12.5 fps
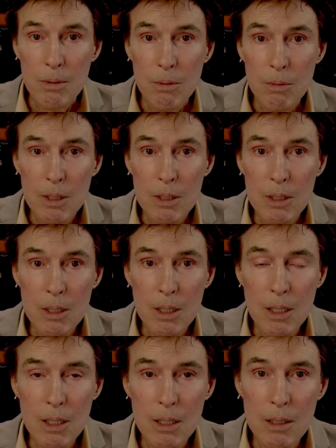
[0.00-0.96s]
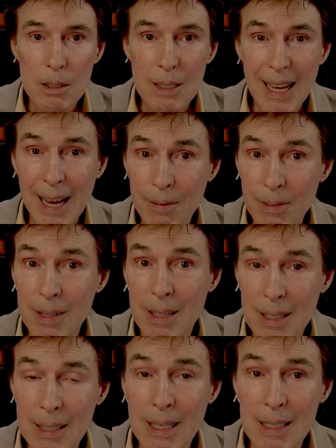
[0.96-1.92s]
which is
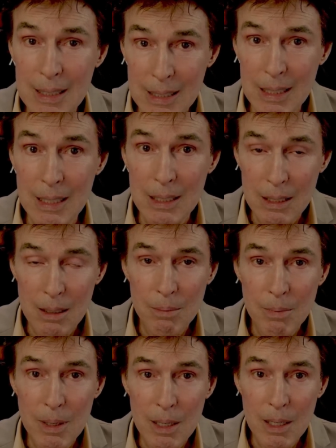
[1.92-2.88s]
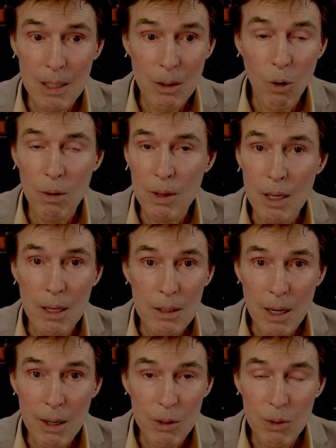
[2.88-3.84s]
everything that exists, meaning the
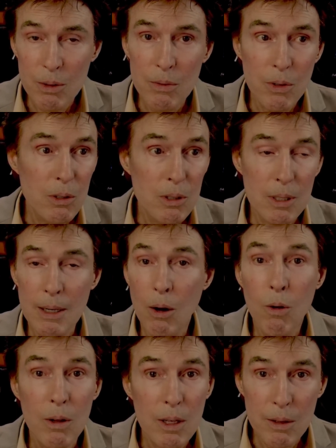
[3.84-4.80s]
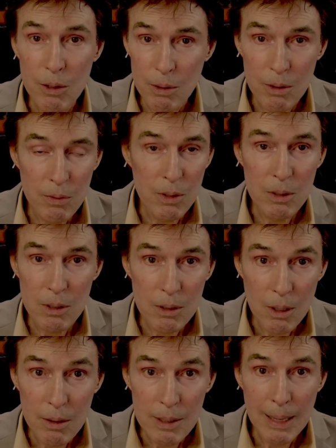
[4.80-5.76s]
entire universe and all other
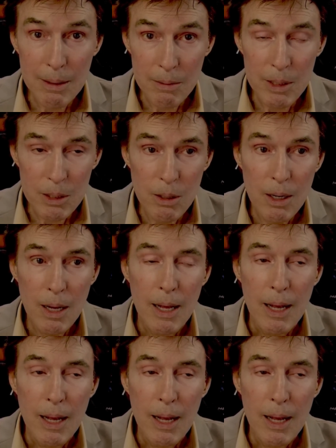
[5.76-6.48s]
universes are that creature.